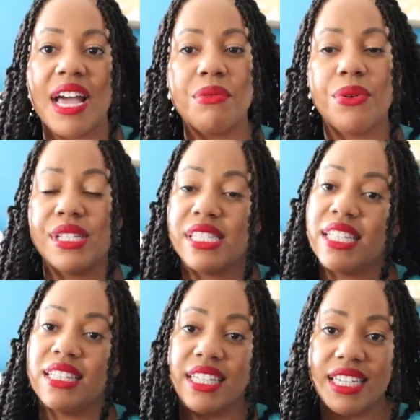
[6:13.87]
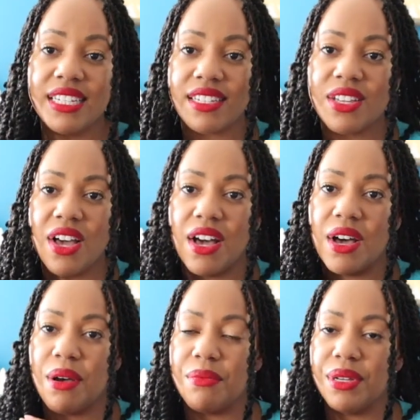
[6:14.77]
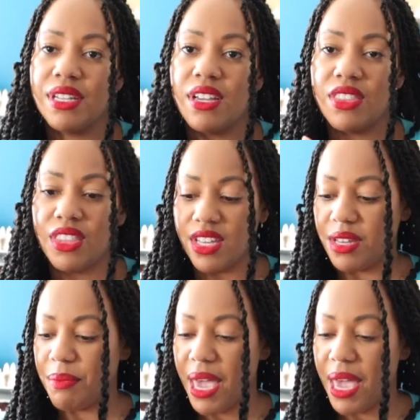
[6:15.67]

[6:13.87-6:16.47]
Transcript: I'm going to link the